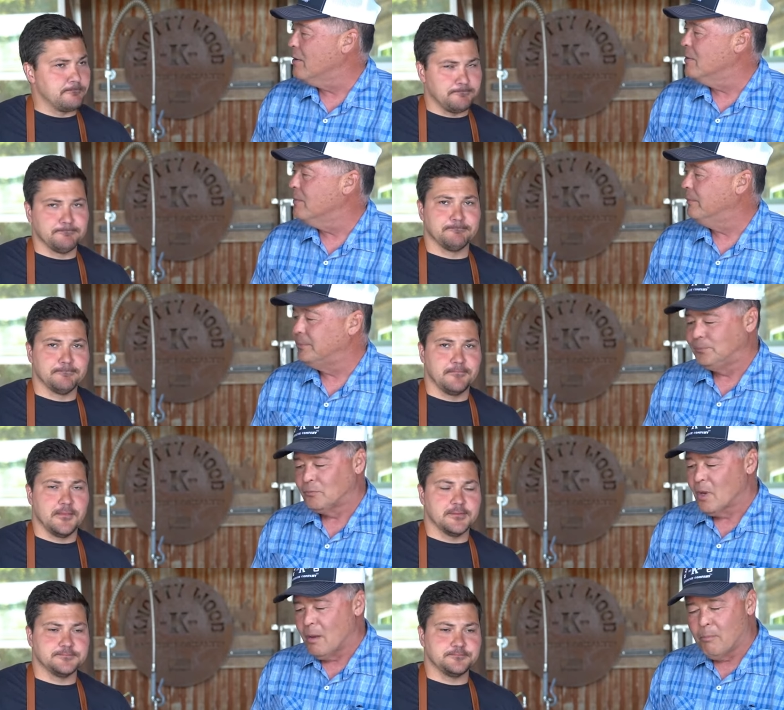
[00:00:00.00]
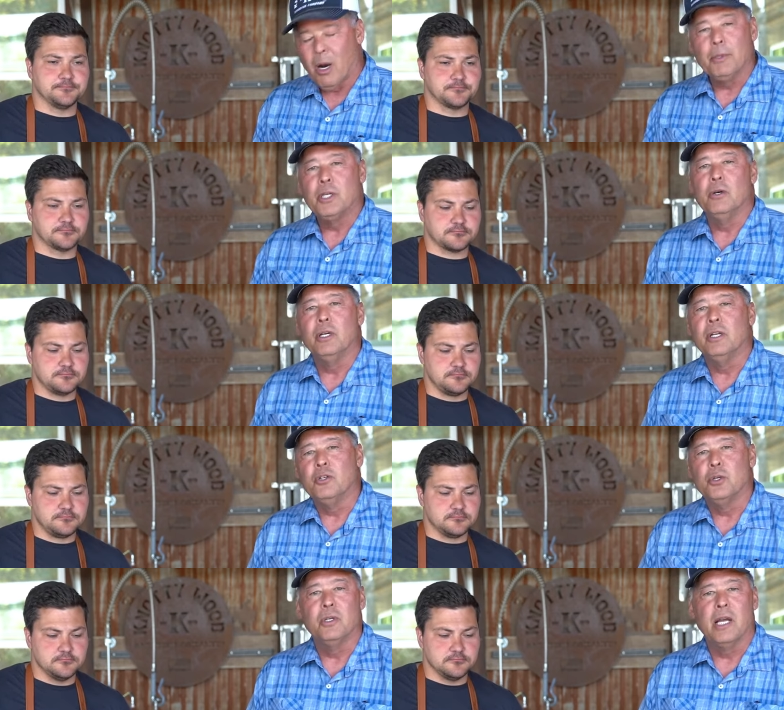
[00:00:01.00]
Speaker 1: and barbecuing and
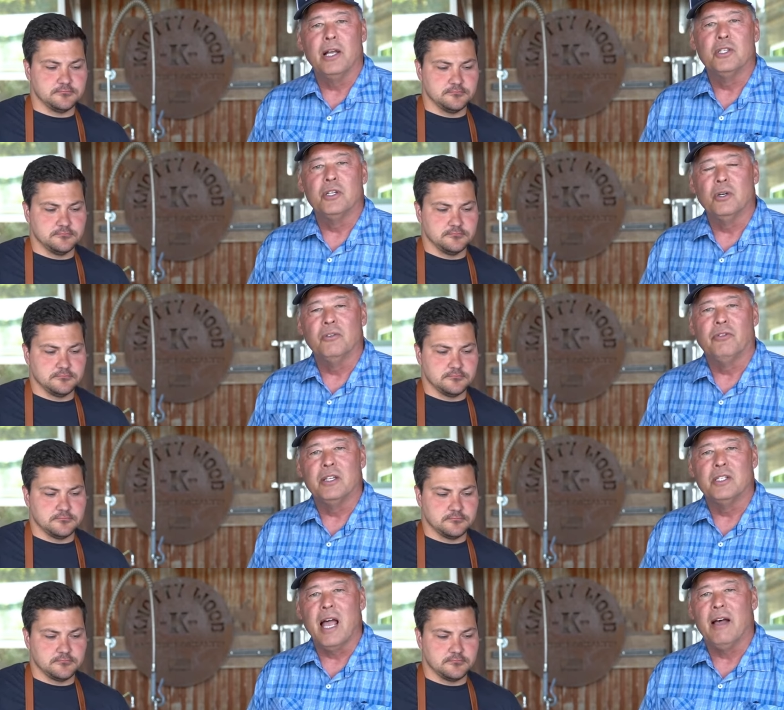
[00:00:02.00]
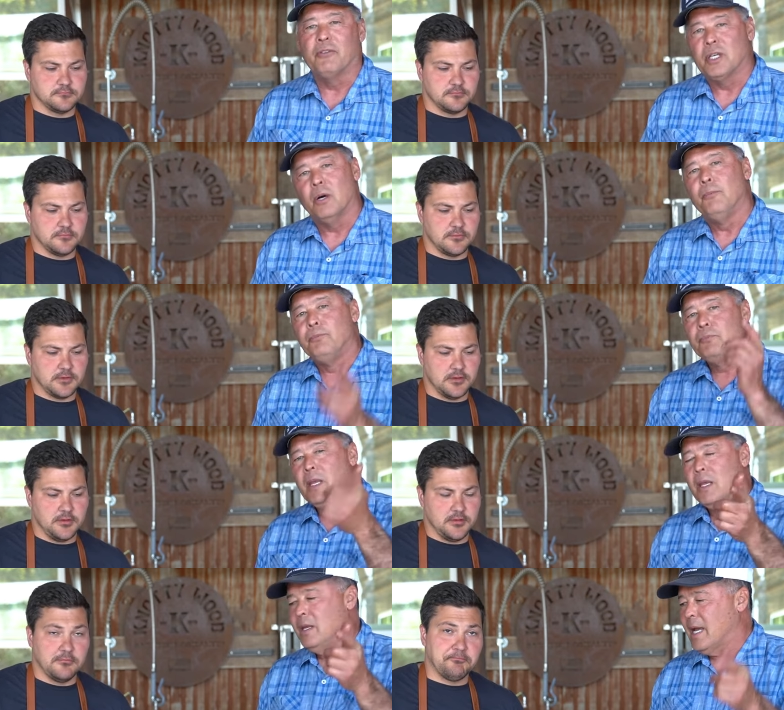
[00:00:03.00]
shooting guns and doing fun stuff. So,
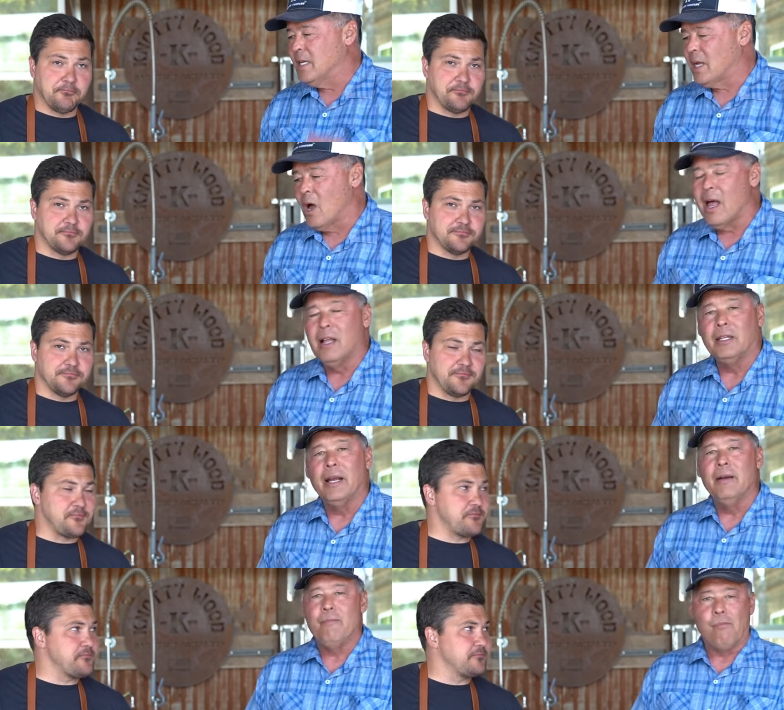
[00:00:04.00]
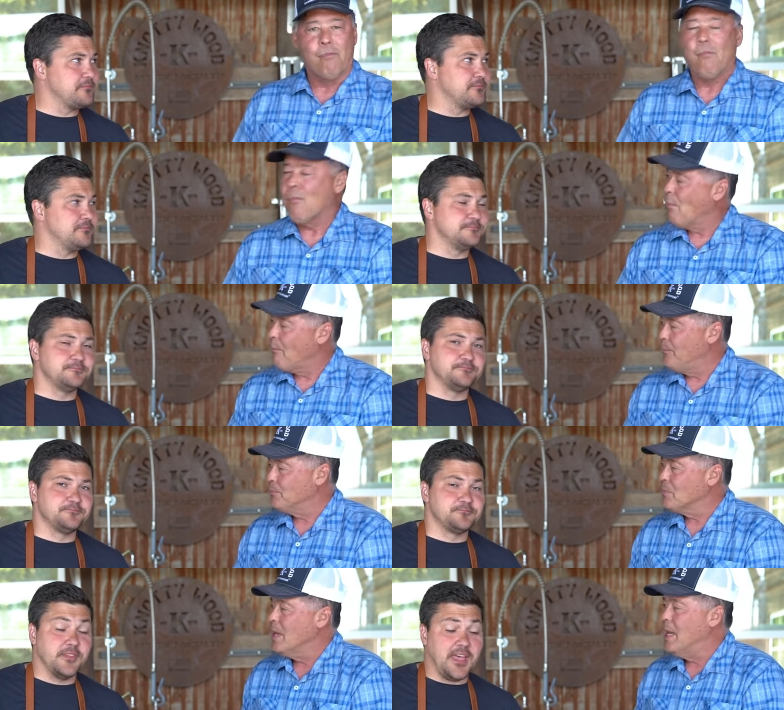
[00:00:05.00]
you guys all out there?
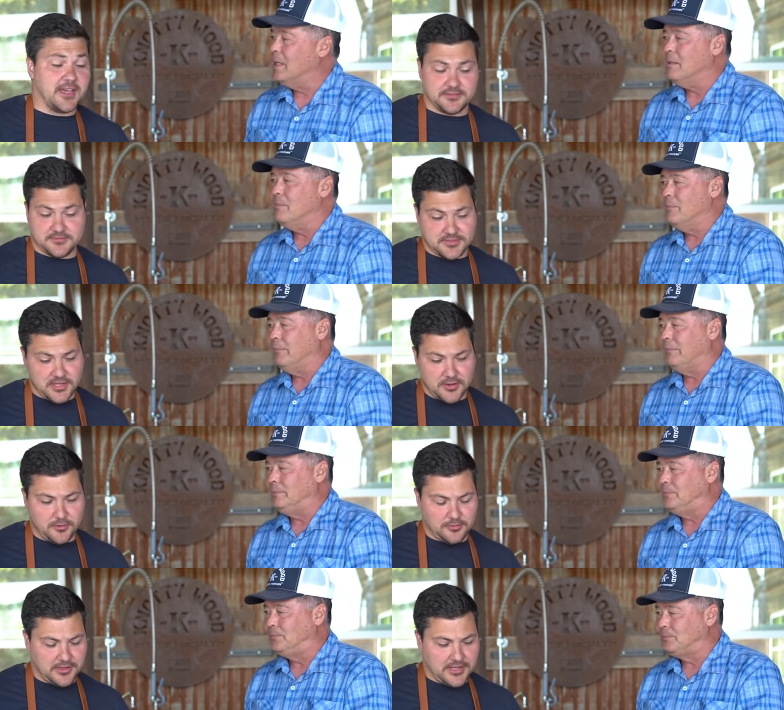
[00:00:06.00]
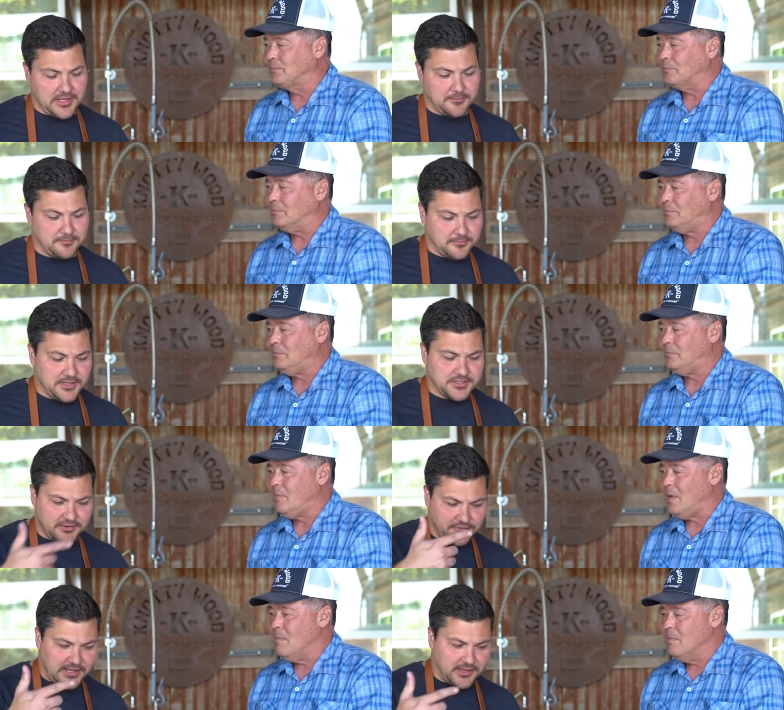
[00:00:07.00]
Speaker 2: Yeah. So um, make sure
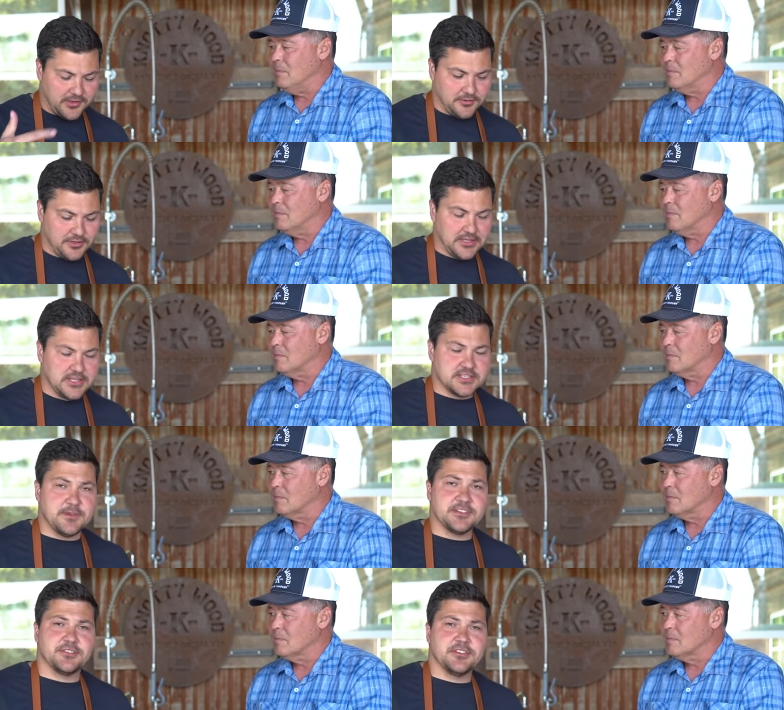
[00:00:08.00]
to follow Spencer